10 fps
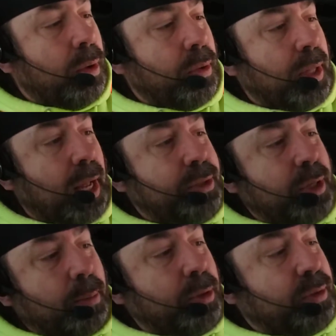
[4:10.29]
The last
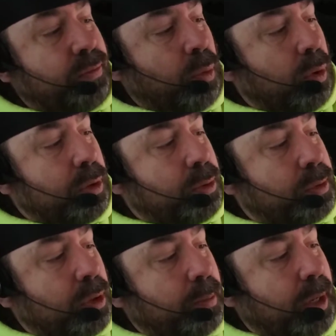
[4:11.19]
number is 4, so
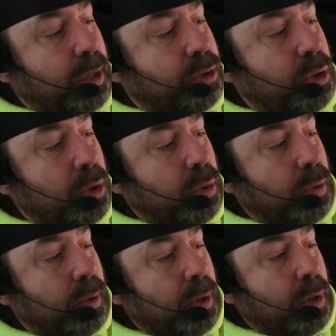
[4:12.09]
it's going to be a 2
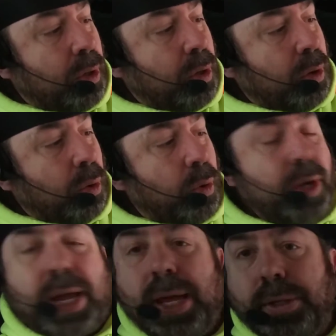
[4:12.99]
or
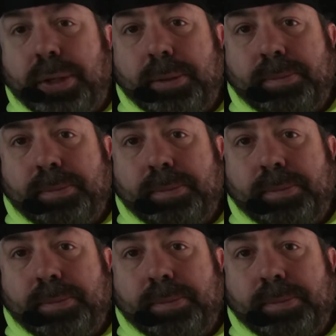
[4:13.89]
an 8,